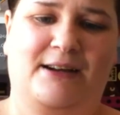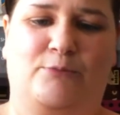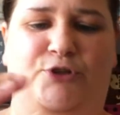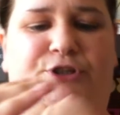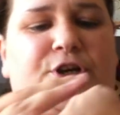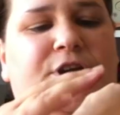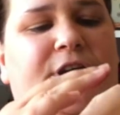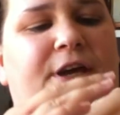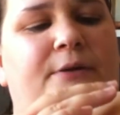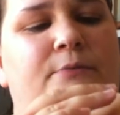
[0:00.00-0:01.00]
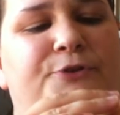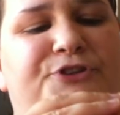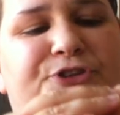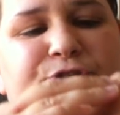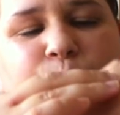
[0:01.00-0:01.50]
I'm just going to
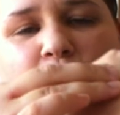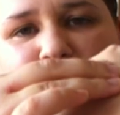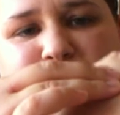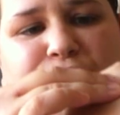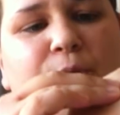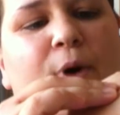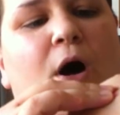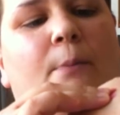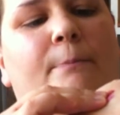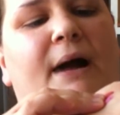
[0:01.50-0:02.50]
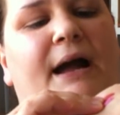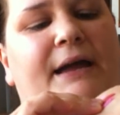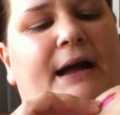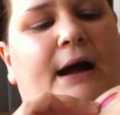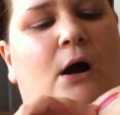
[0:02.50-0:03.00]
swatch them on my
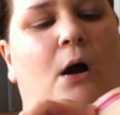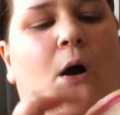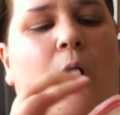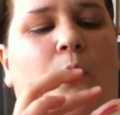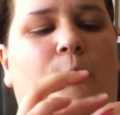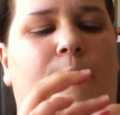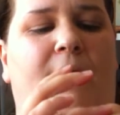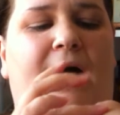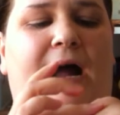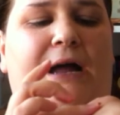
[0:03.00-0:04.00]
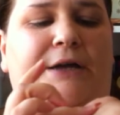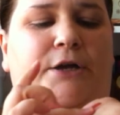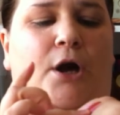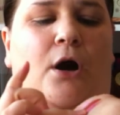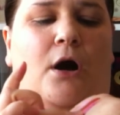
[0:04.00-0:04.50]
hat. Oh my
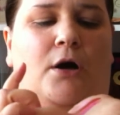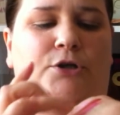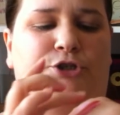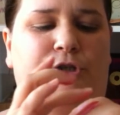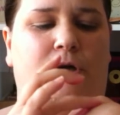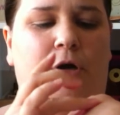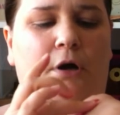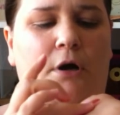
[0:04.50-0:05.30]
gosh.